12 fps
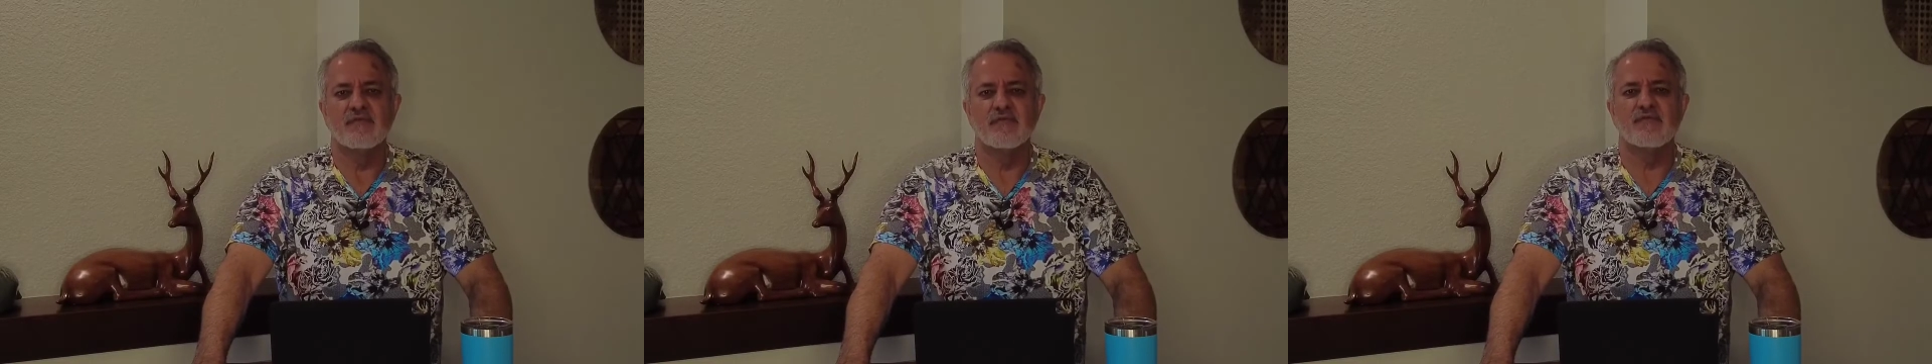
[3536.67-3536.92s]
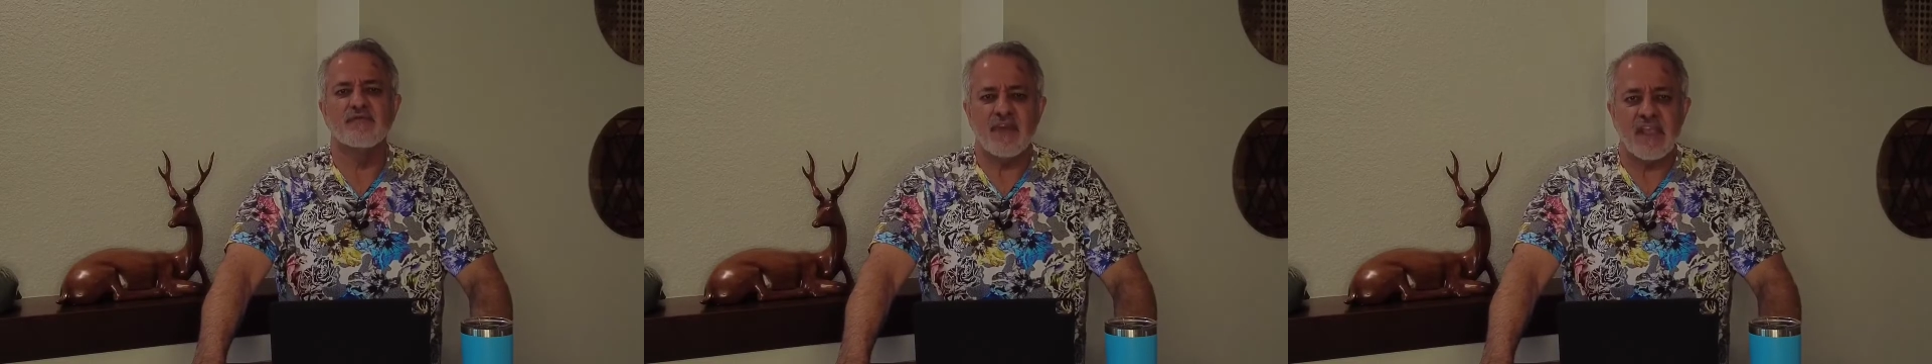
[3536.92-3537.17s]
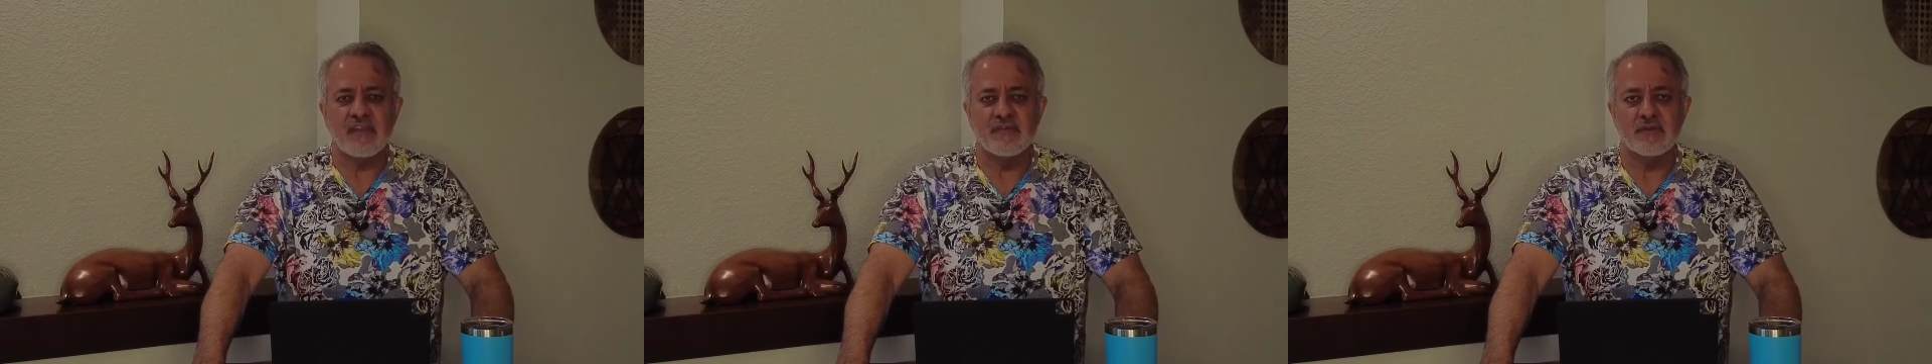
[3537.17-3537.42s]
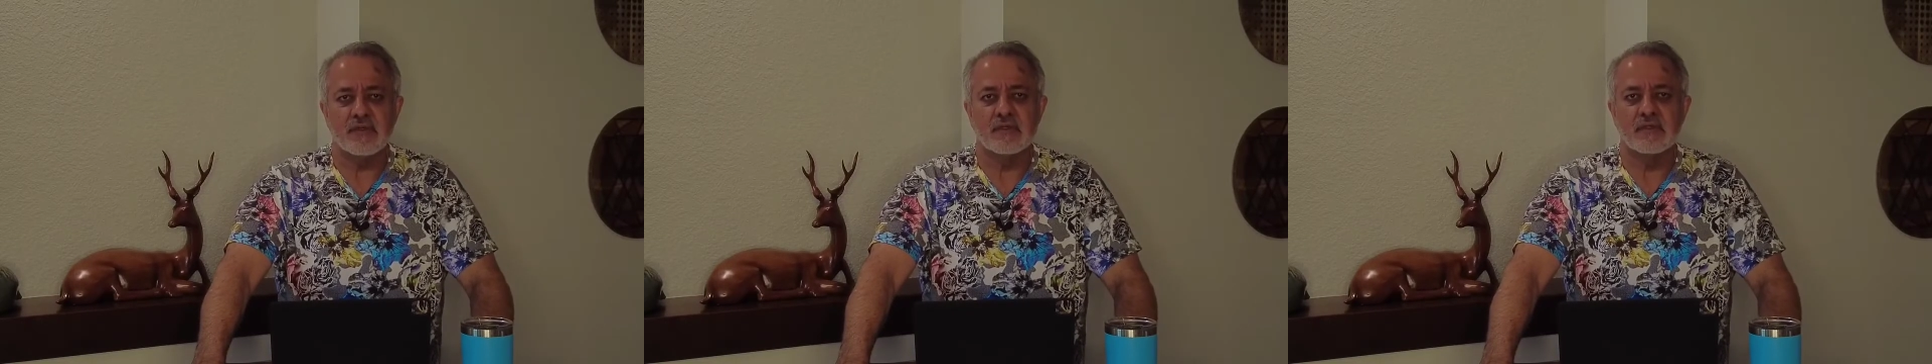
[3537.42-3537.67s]

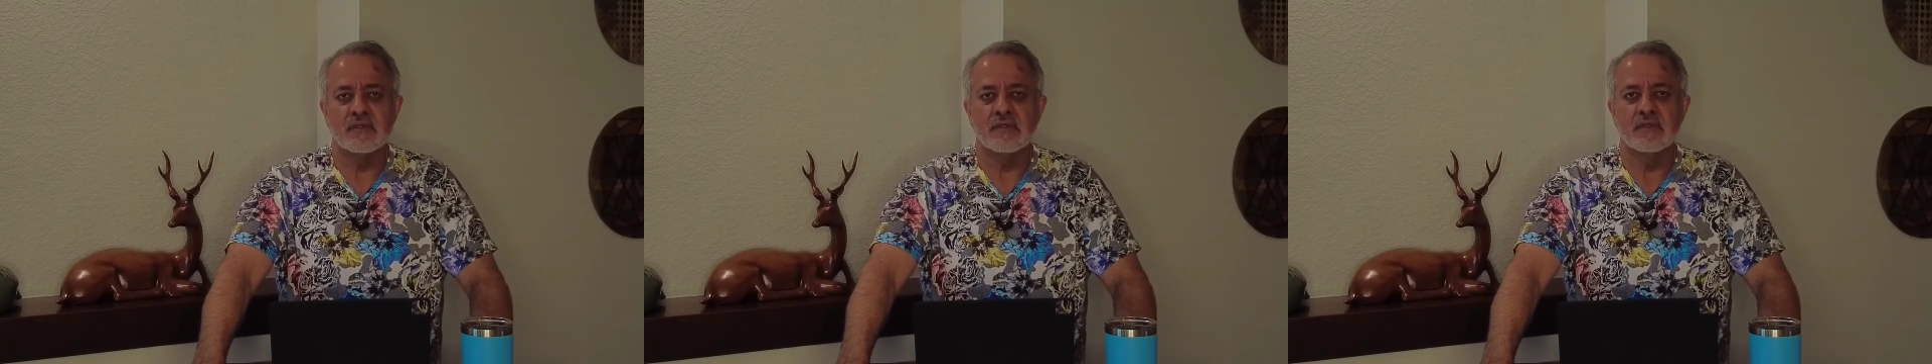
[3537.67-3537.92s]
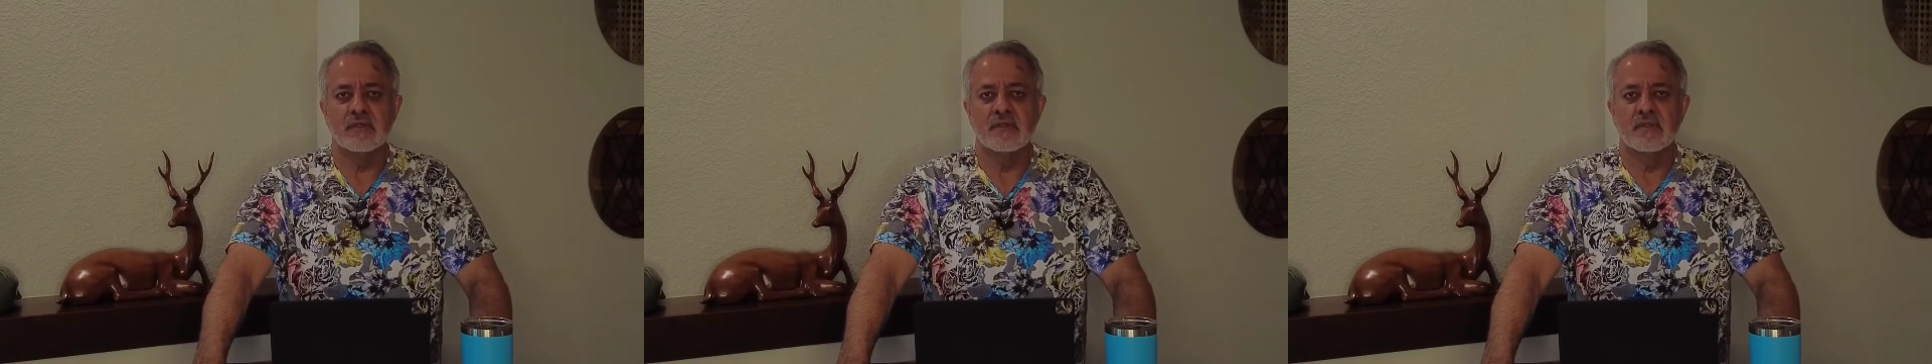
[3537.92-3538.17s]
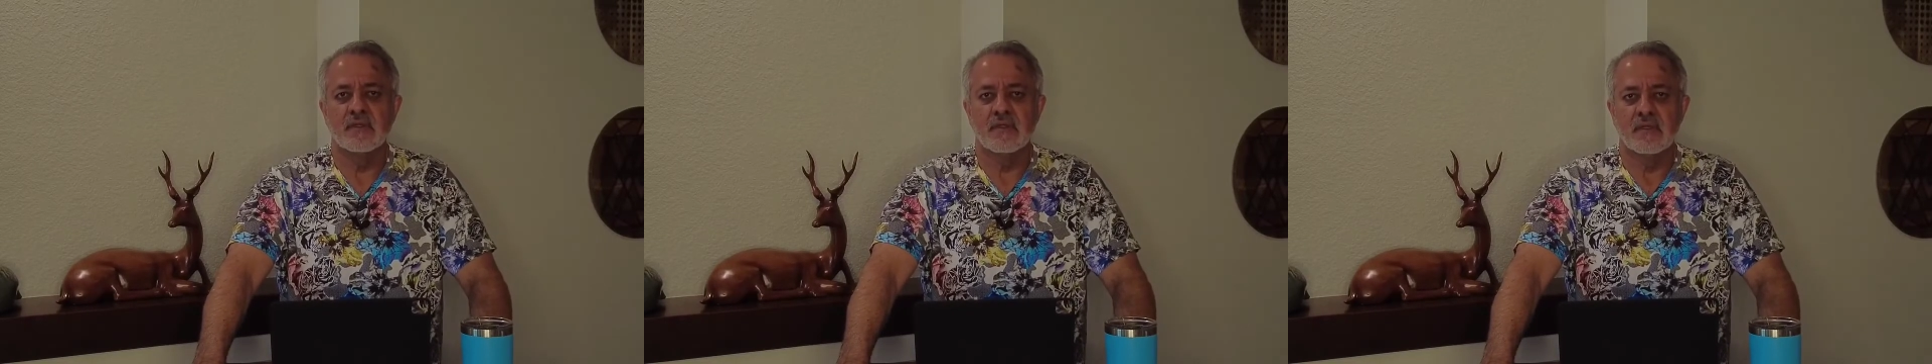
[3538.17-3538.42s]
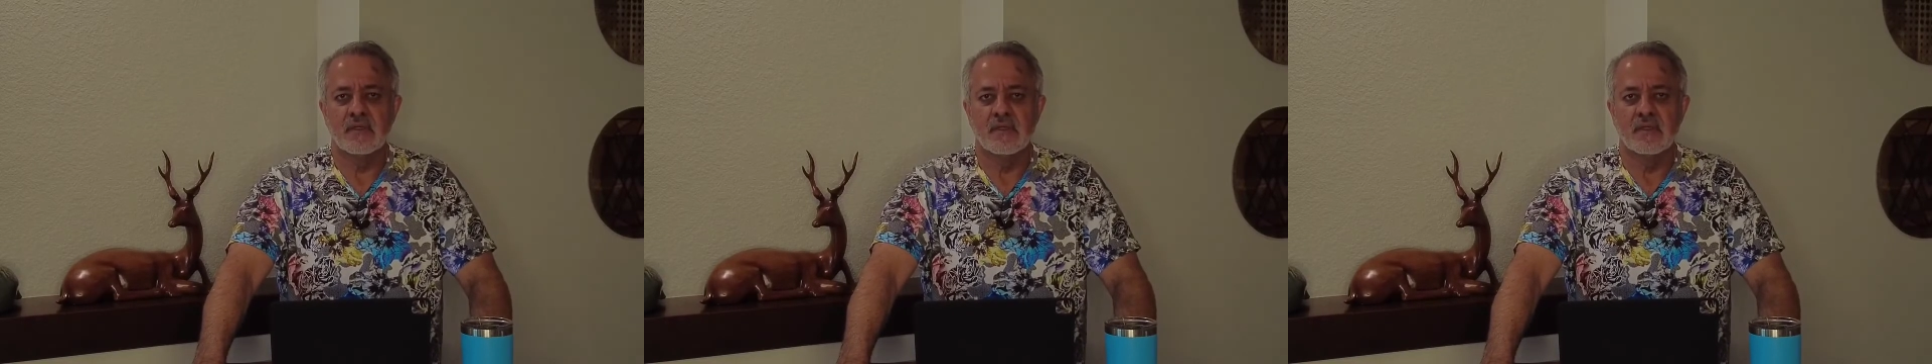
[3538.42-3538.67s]
favor,
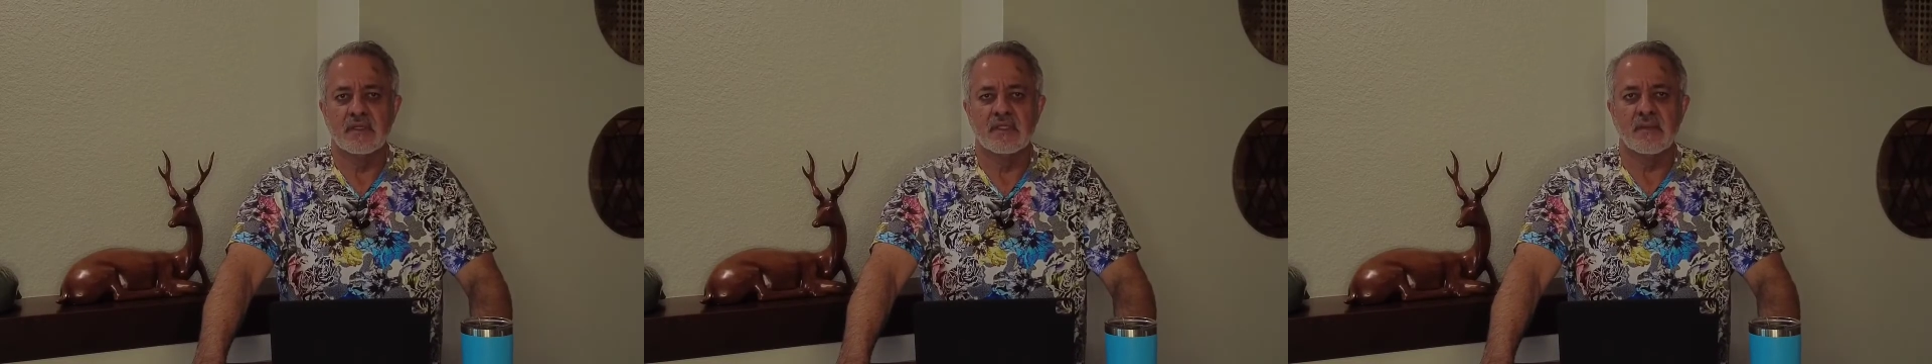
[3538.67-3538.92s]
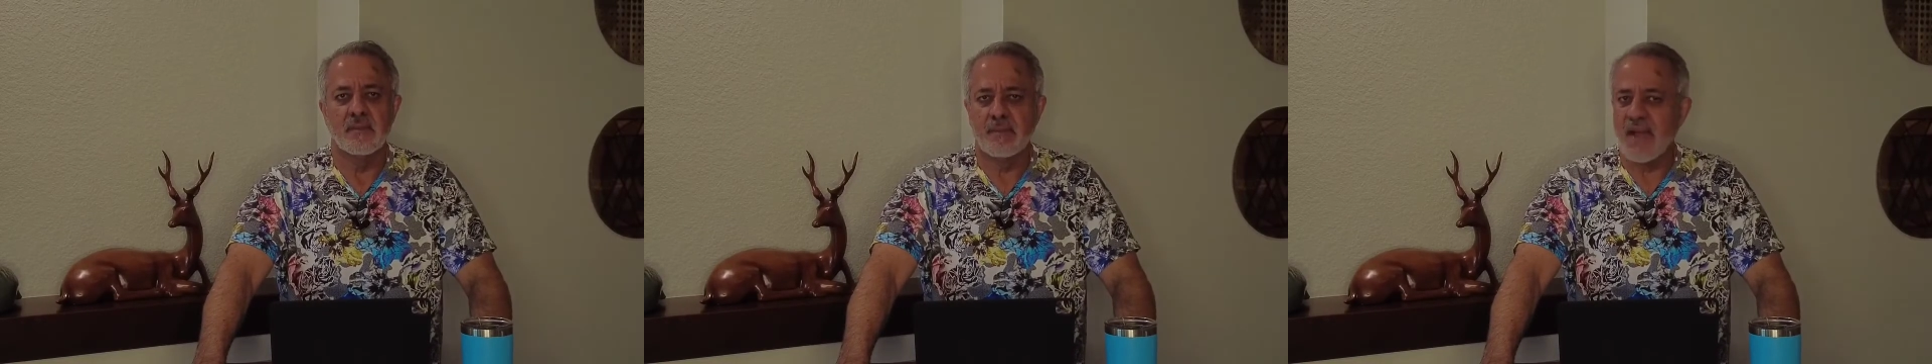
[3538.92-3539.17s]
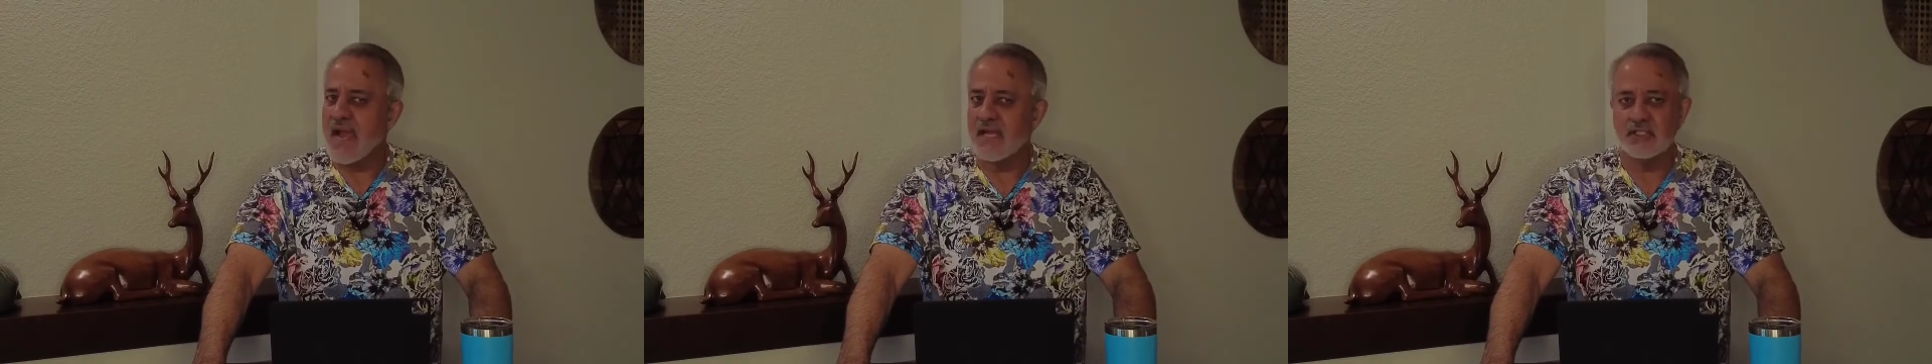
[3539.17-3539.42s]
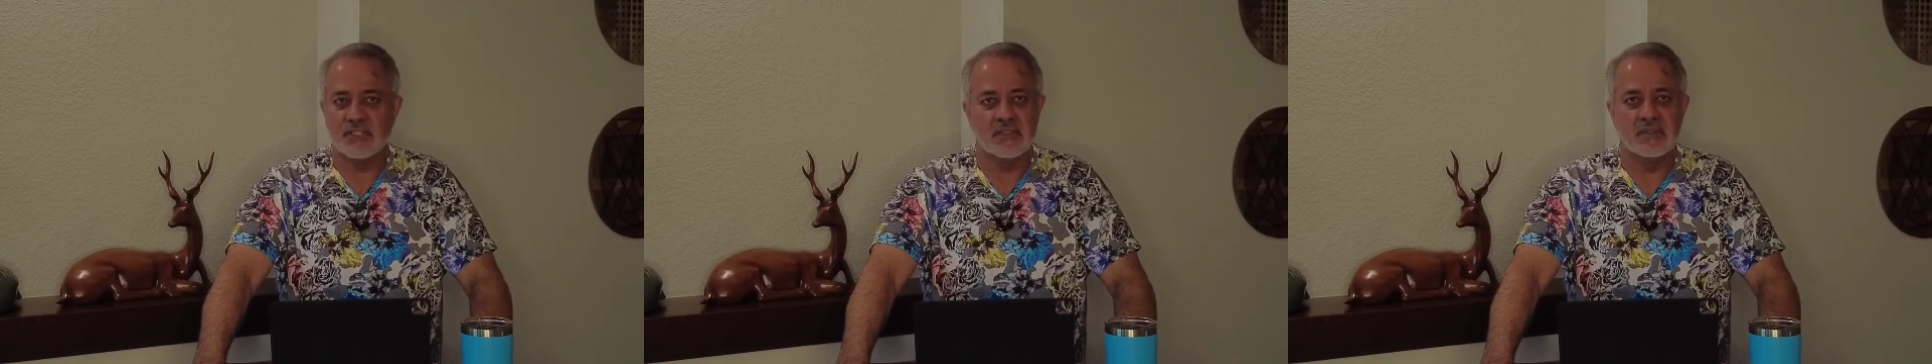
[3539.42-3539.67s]

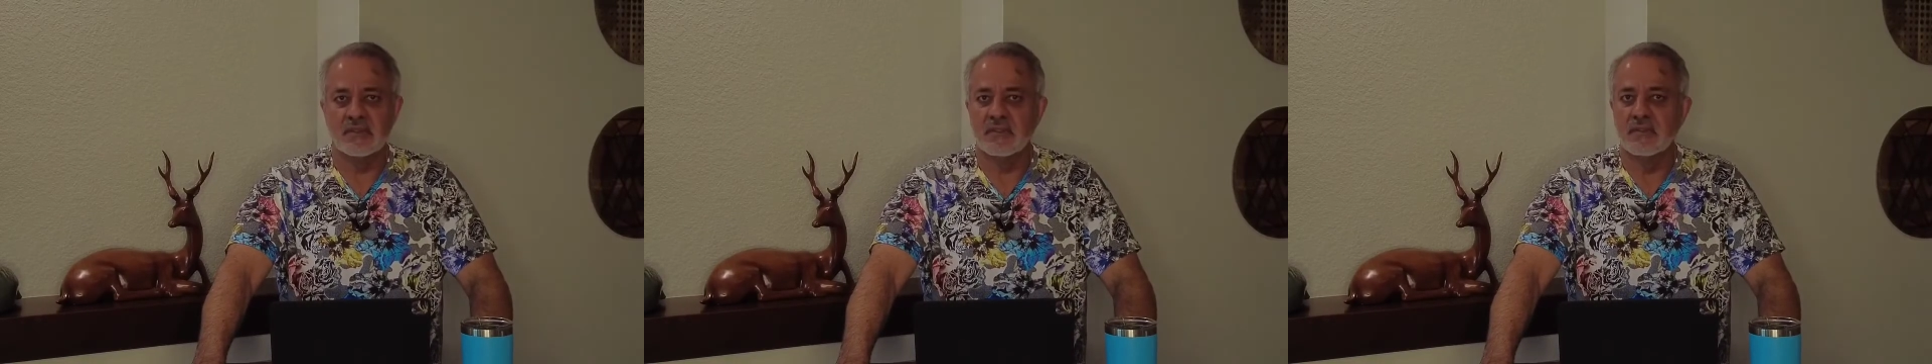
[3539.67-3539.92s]
compassion."